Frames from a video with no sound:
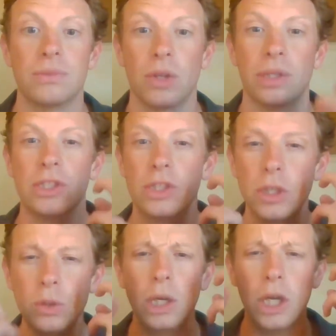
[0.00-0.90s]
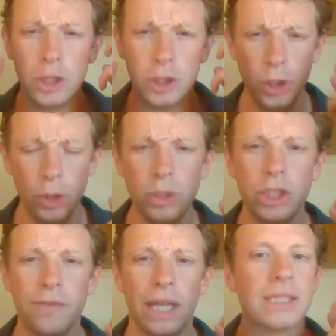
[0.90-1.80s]
So these two
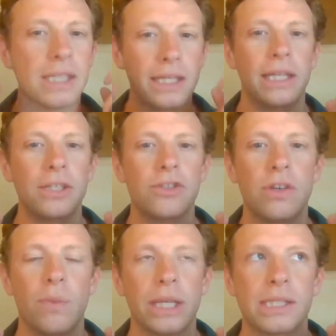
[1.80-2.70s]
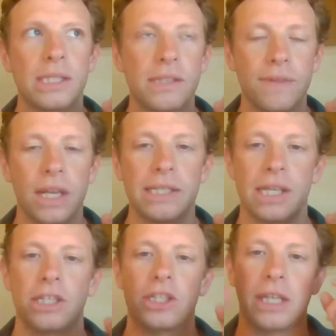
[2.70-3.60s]
huge events in the history of Western
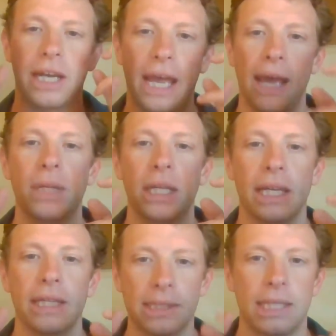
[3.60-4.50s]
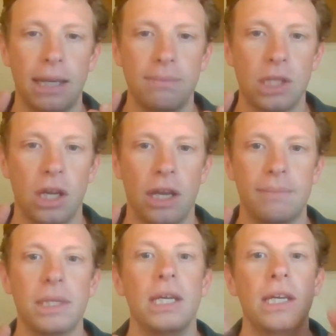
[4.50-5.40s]
civilization that are happening at the same
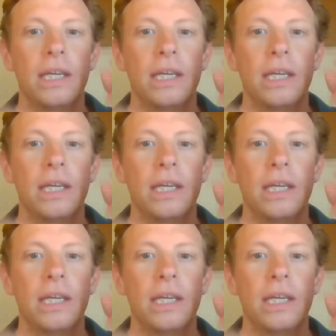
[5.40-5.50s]
time.